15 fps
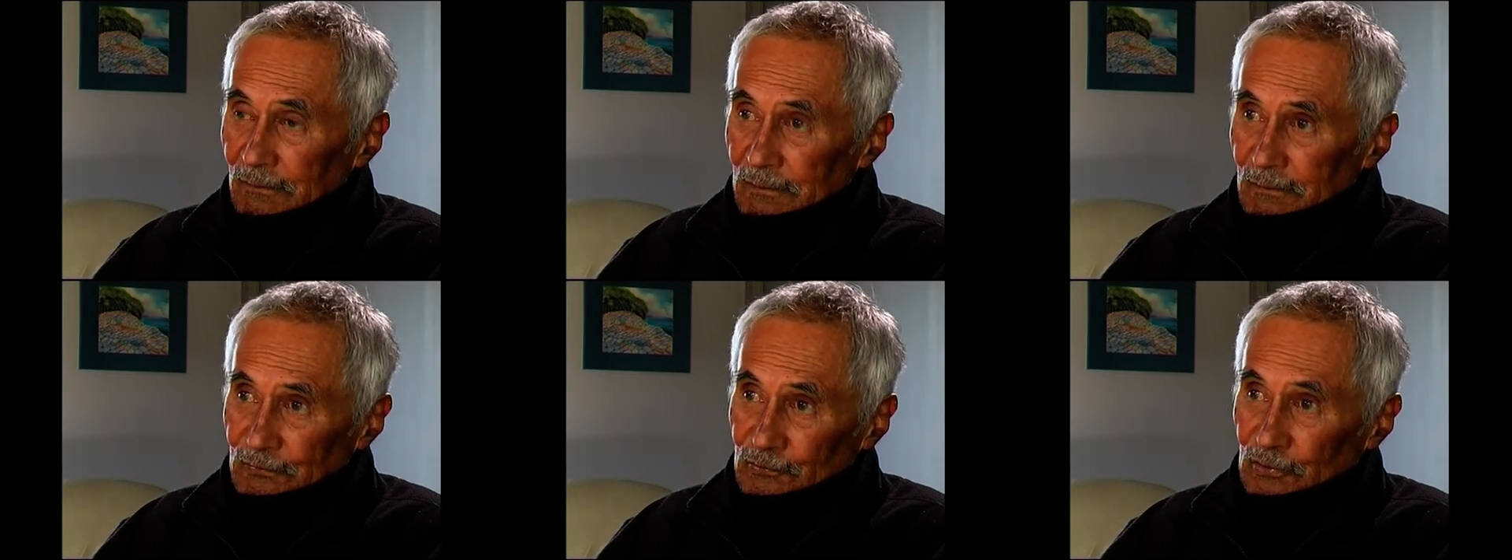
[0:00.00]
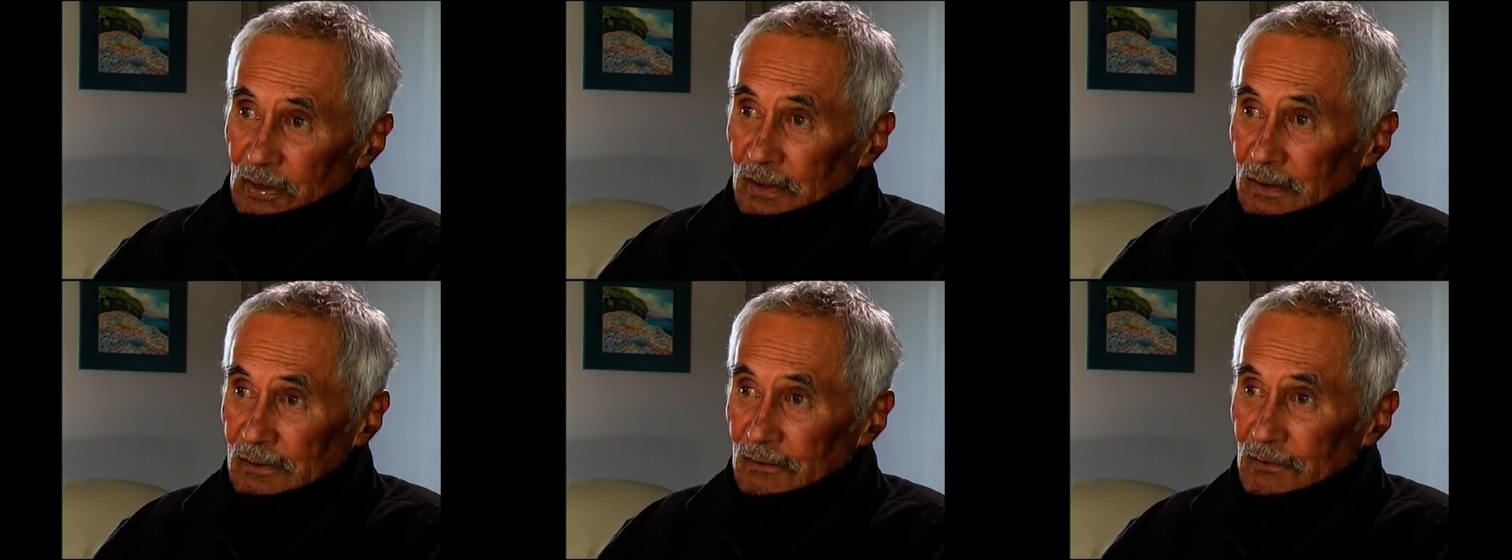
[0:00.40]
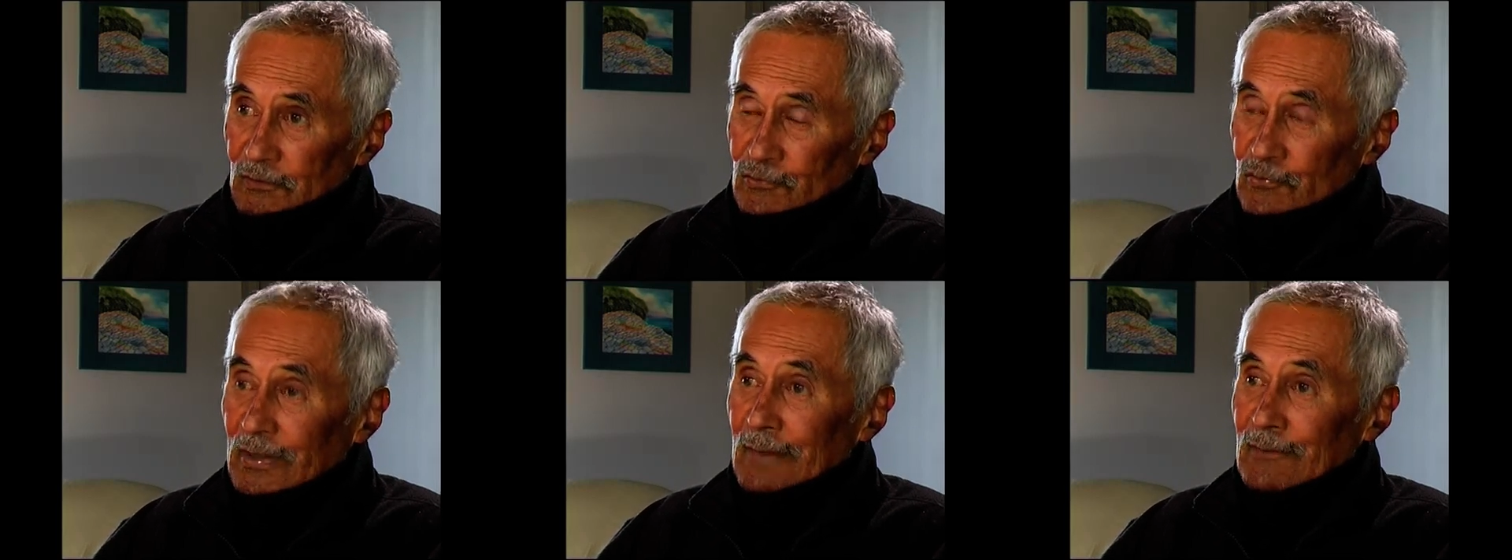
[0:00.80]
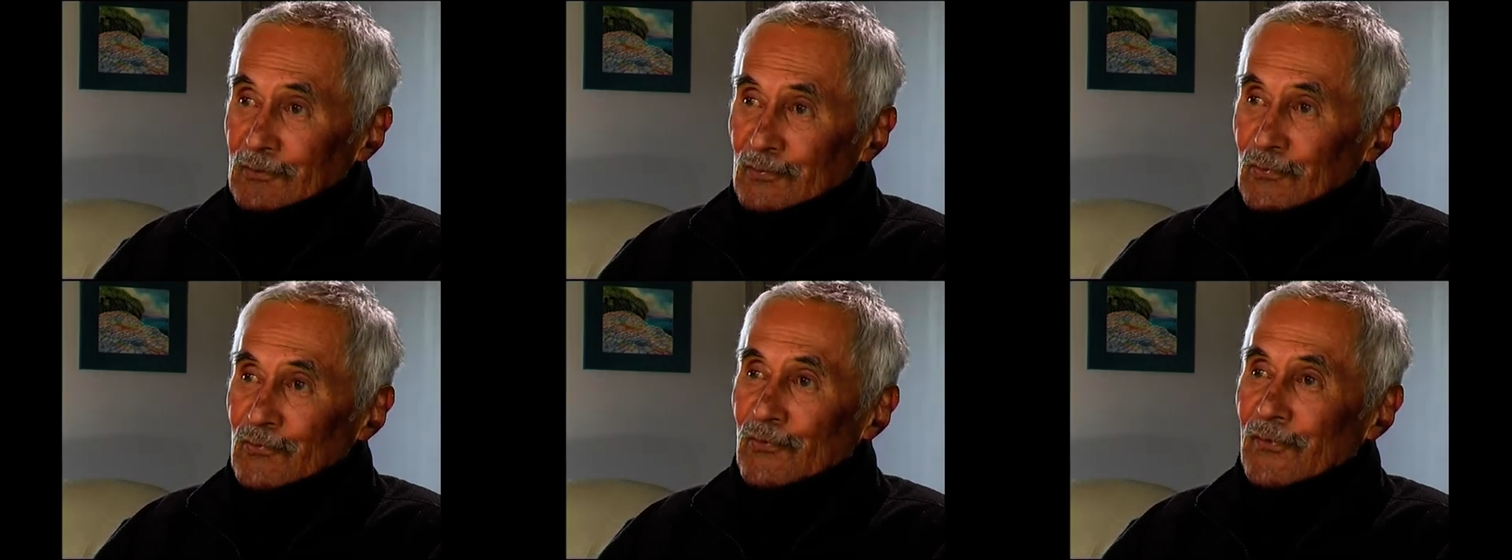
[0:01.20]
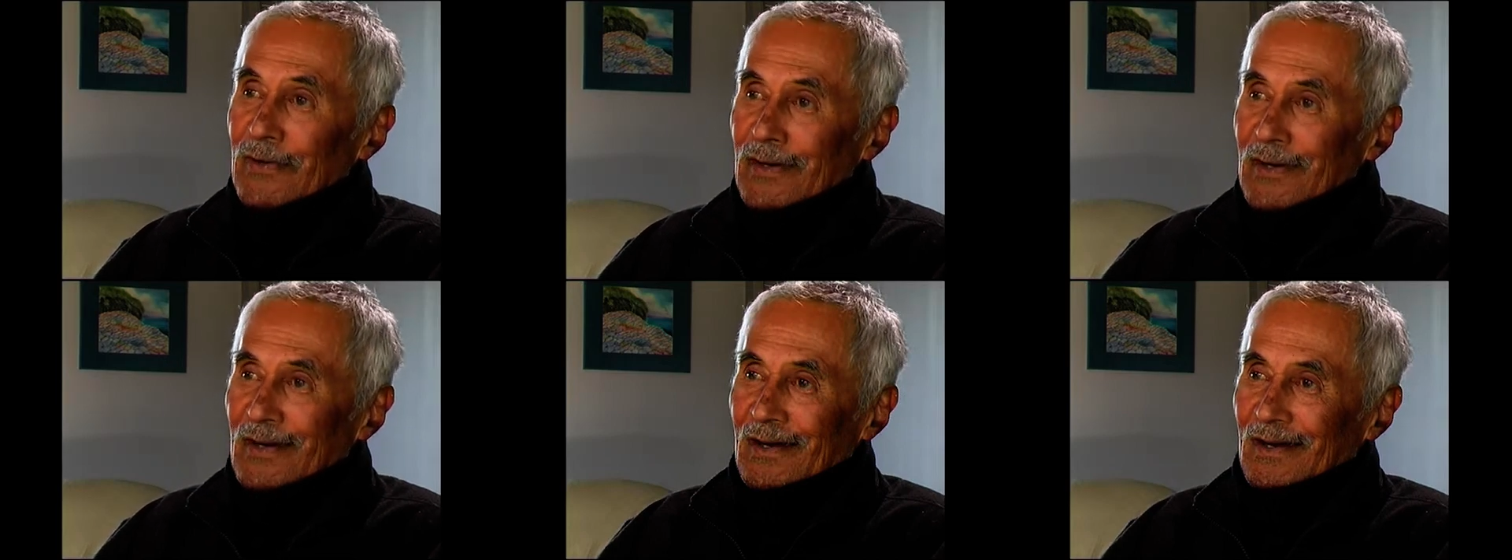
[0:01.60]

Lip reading: free. The trains were free.